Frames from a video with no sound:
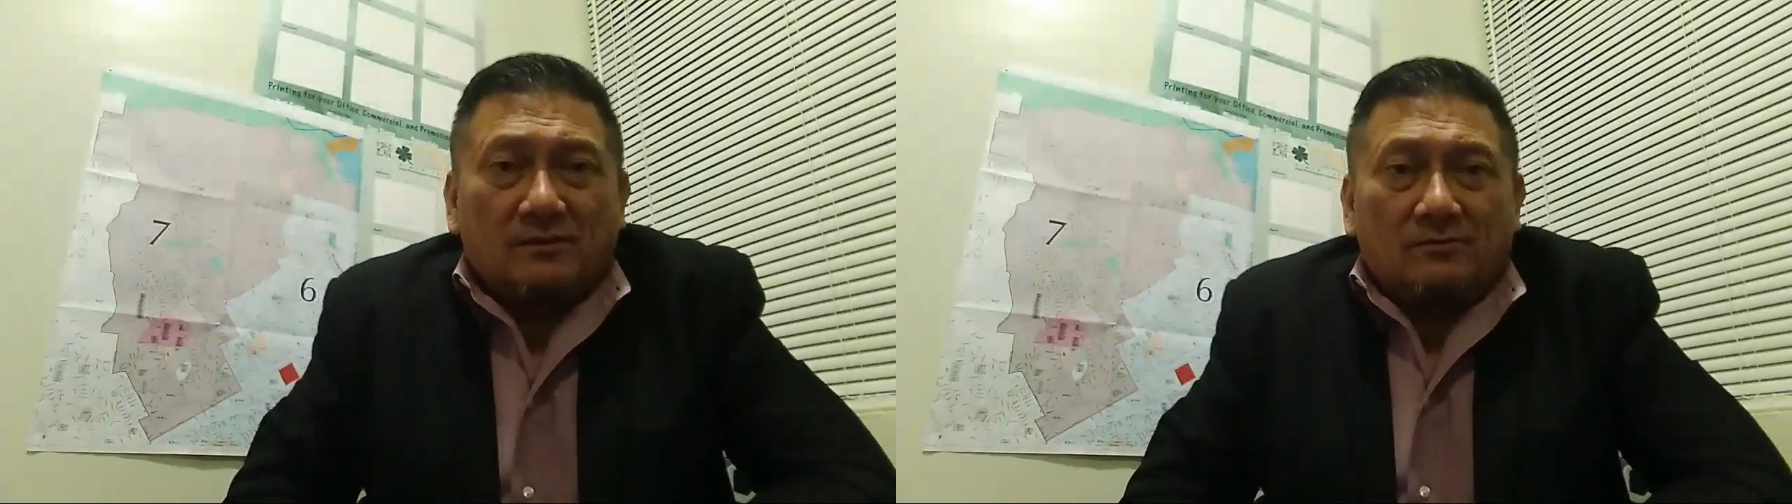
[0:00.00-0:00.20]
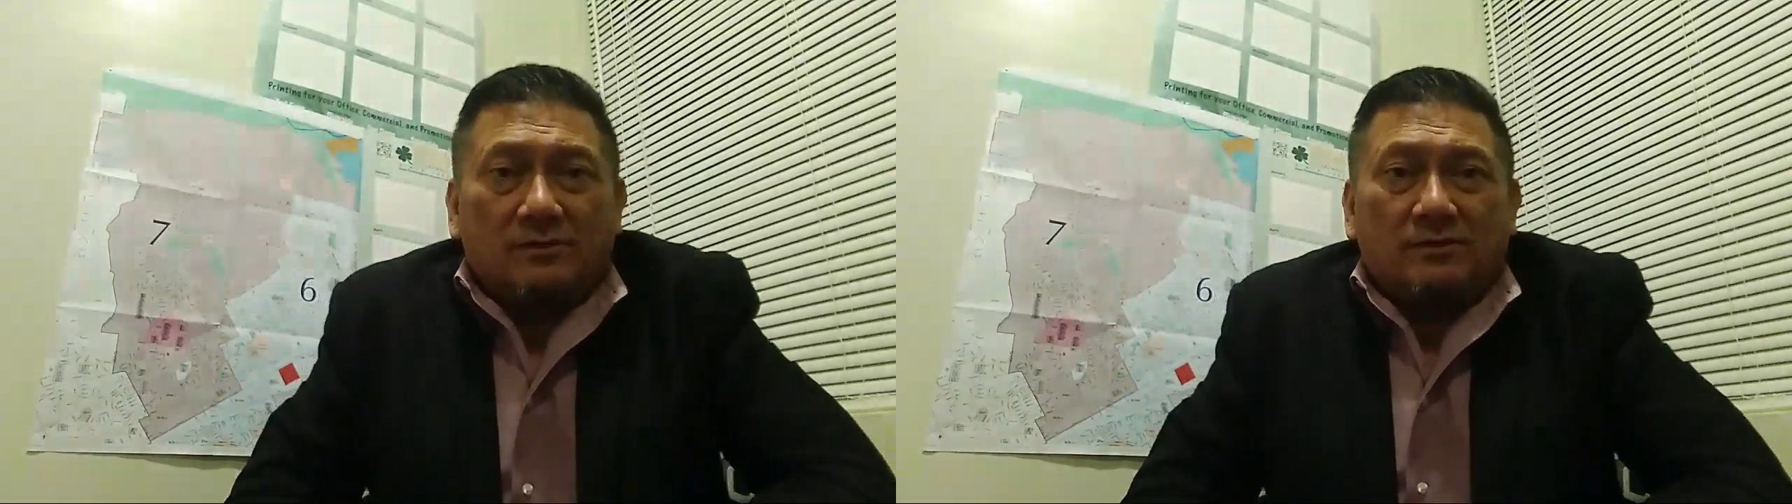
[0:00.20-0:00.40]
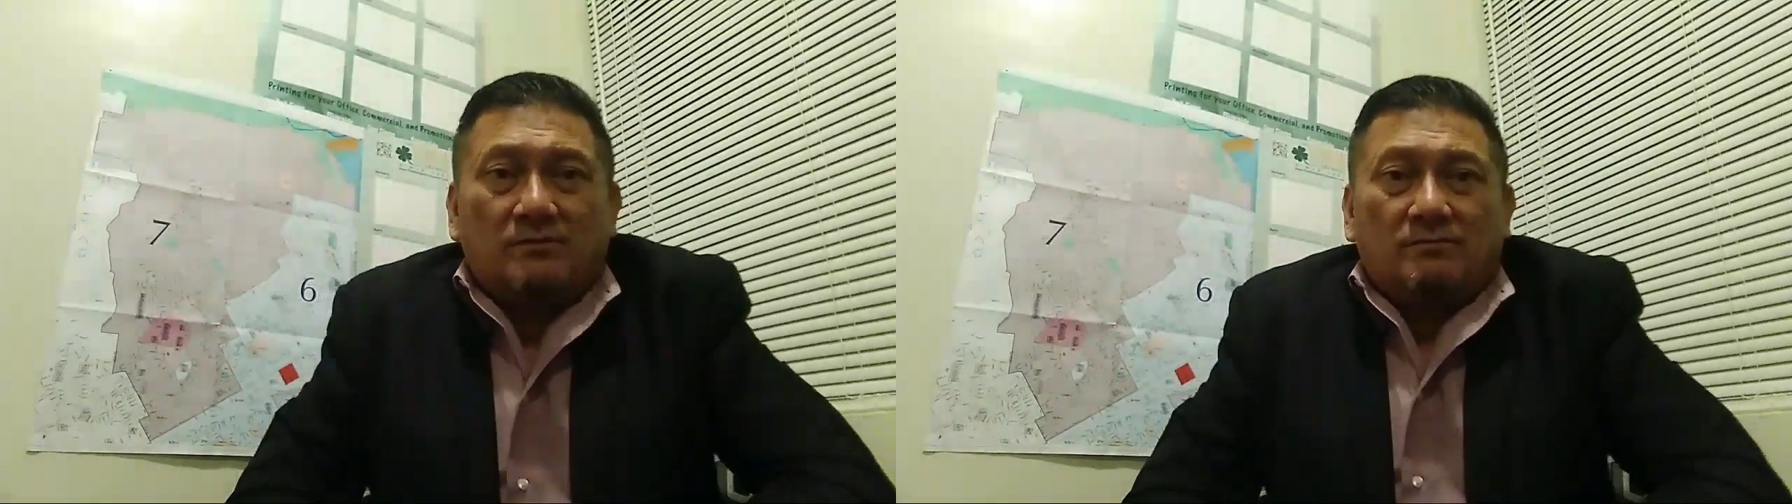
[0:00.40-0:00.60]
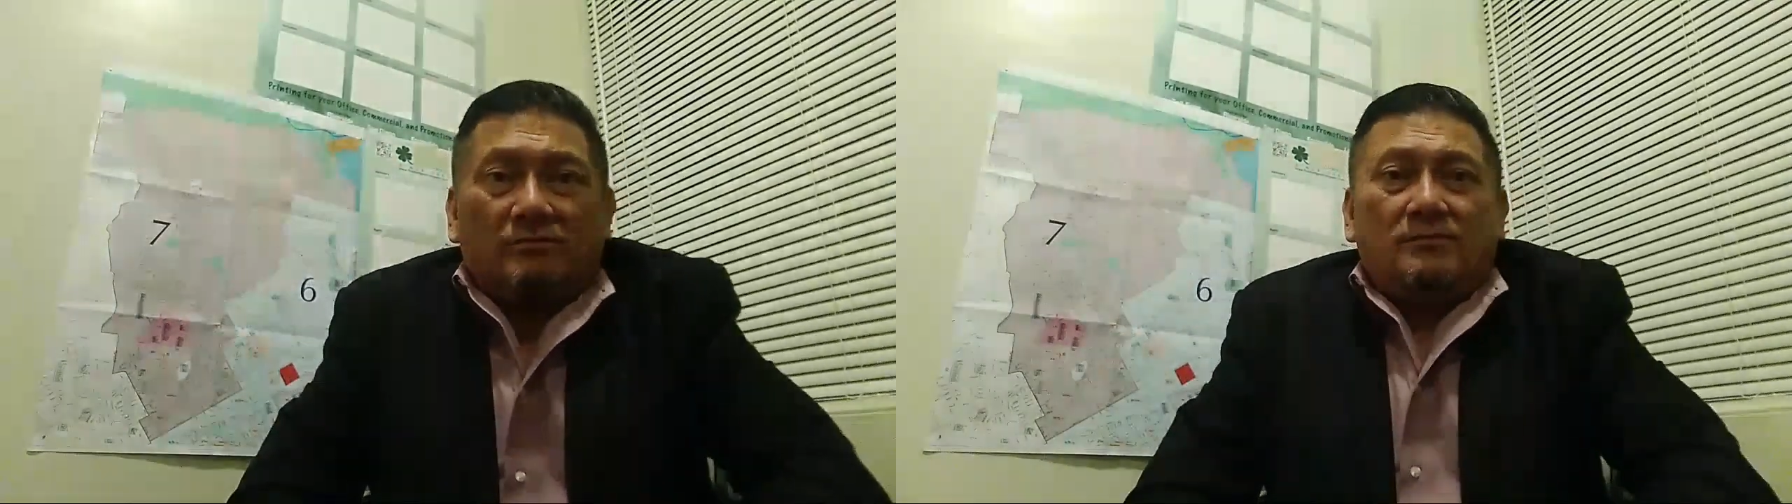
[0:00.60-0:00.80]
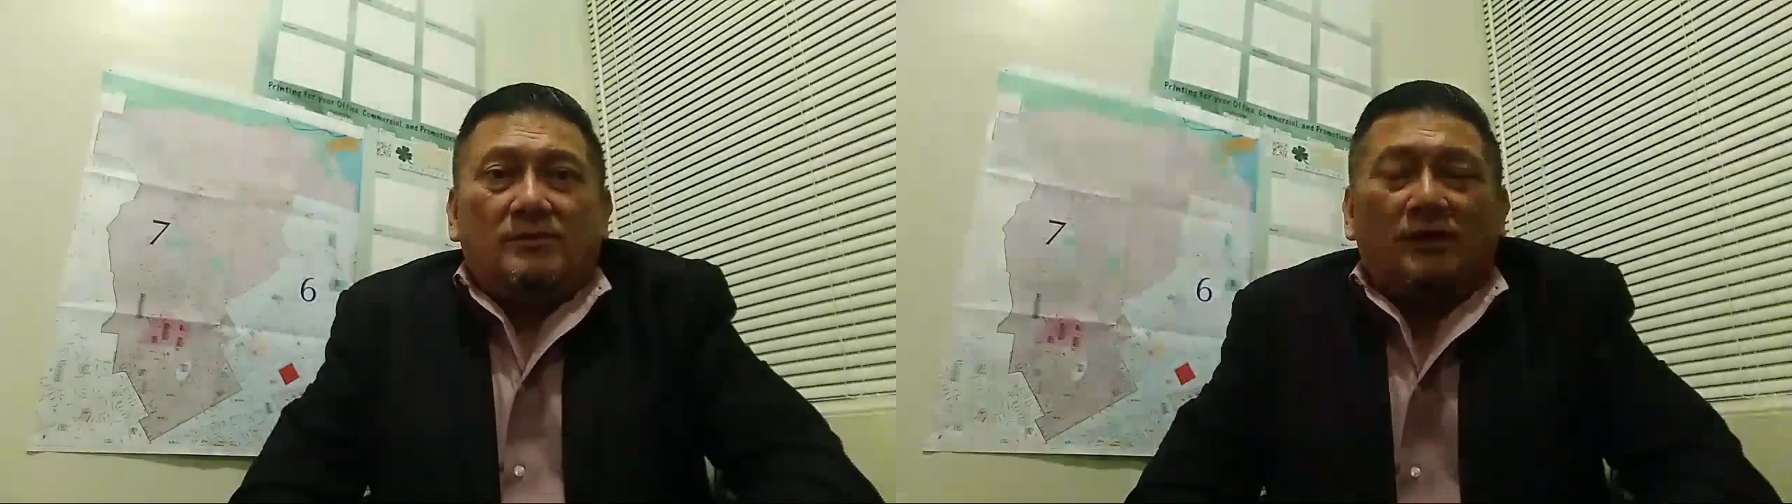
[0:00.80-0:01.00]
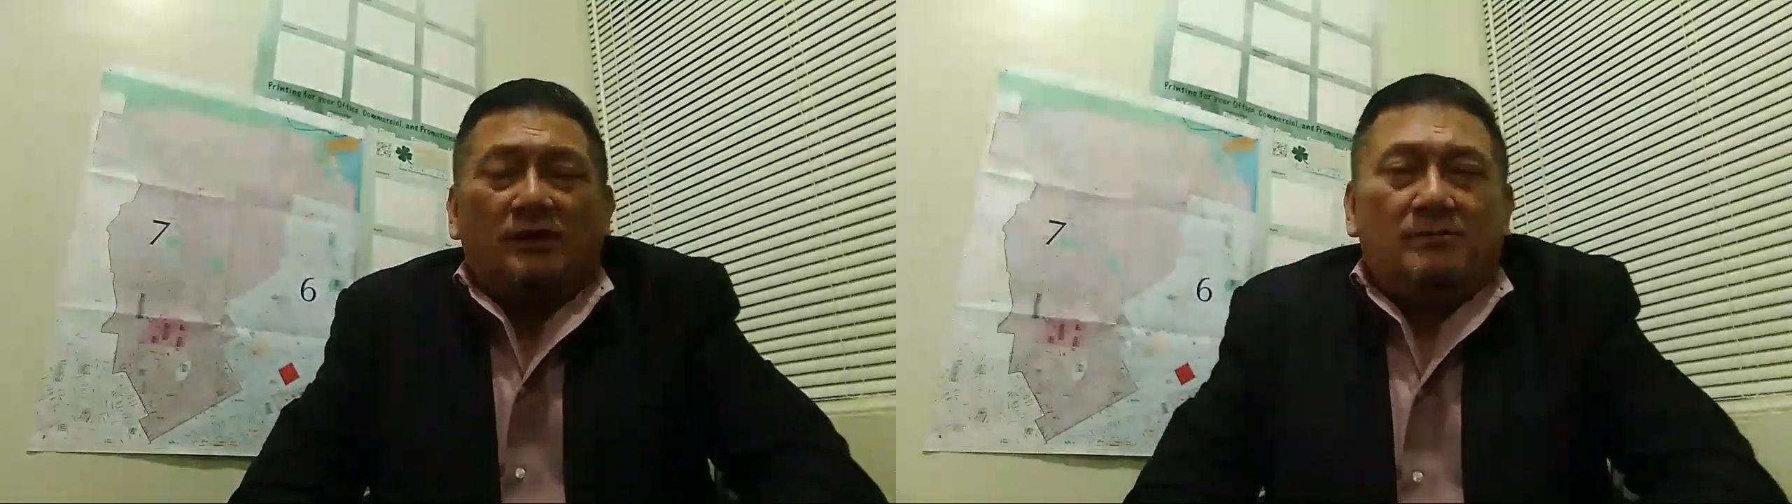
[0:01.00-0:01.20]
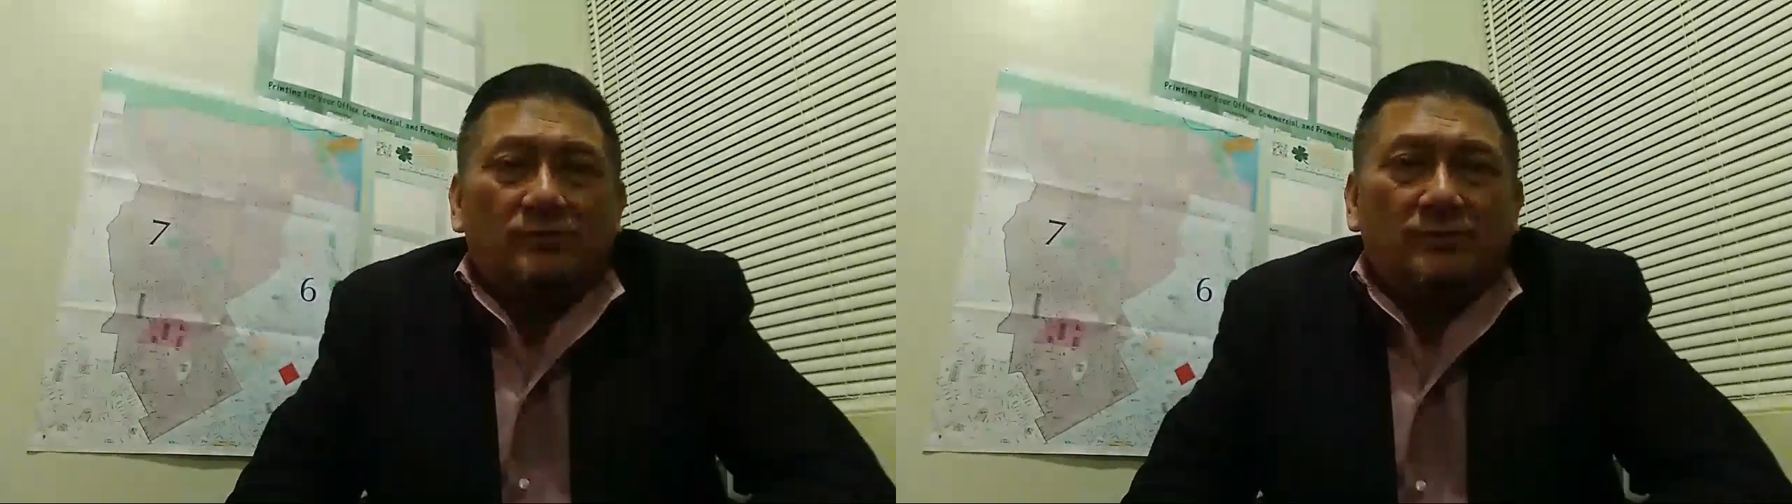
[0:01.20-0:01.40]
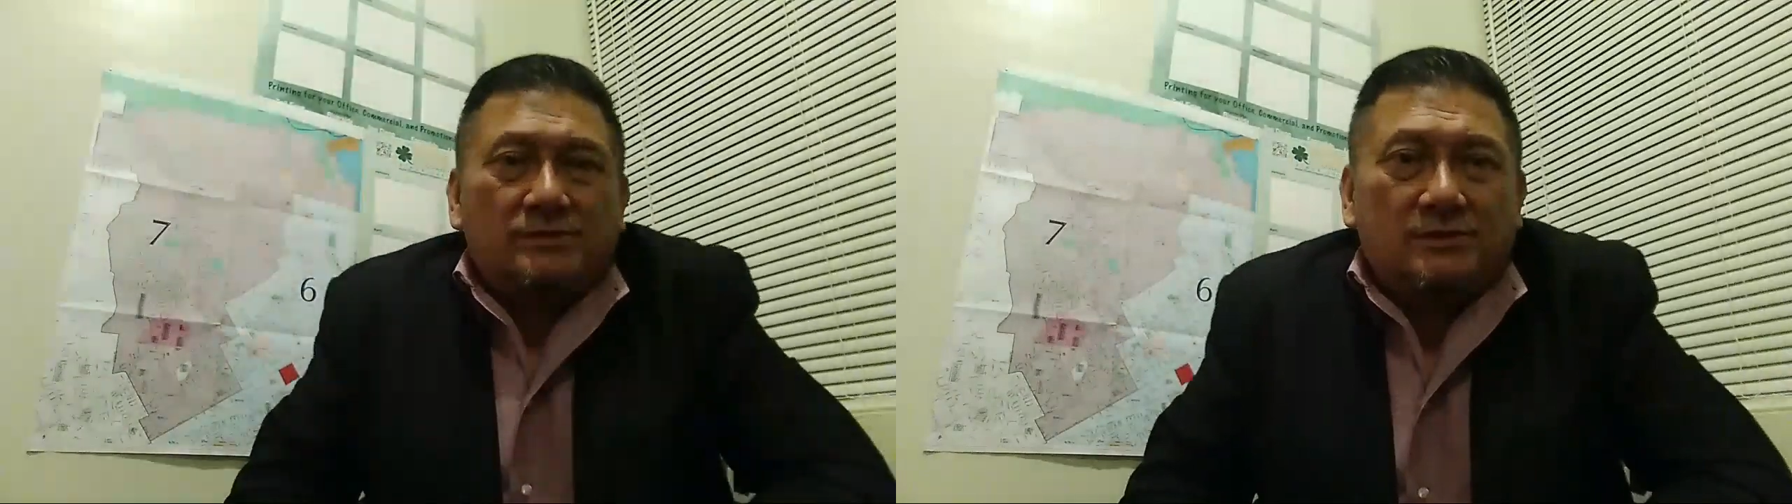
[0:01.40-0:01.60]
Well, the Army
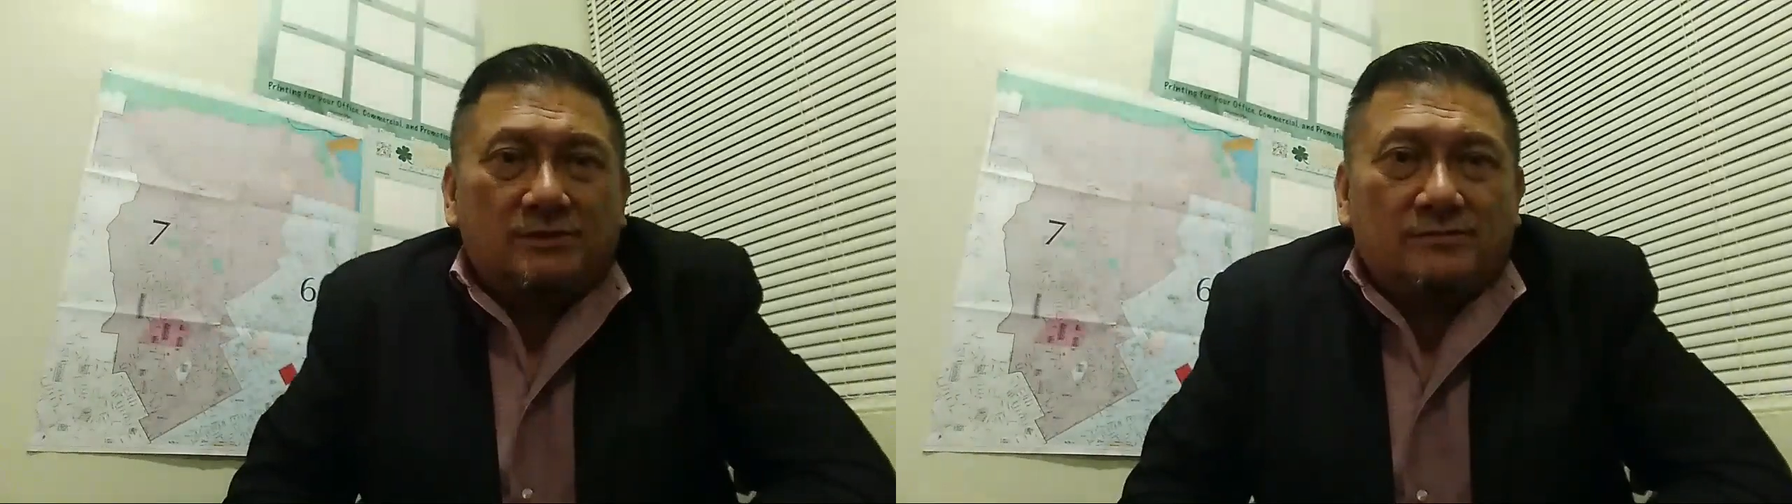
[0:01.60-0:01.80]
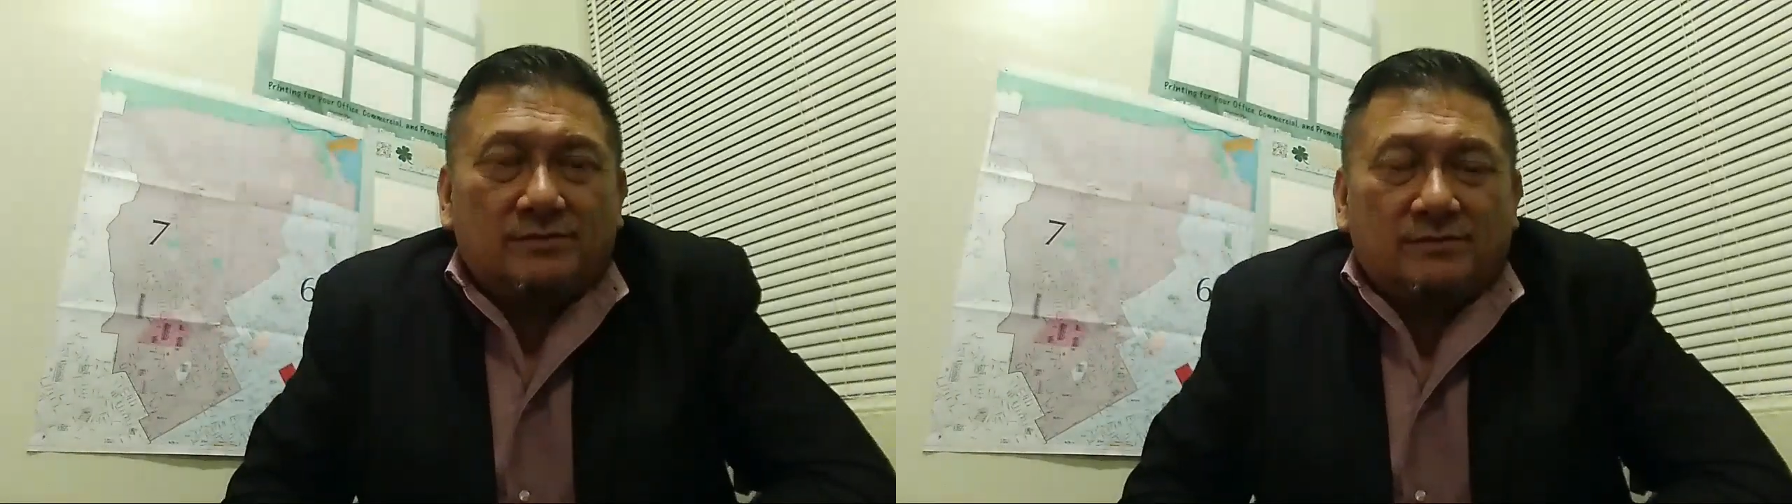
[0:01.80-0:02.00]
Reserves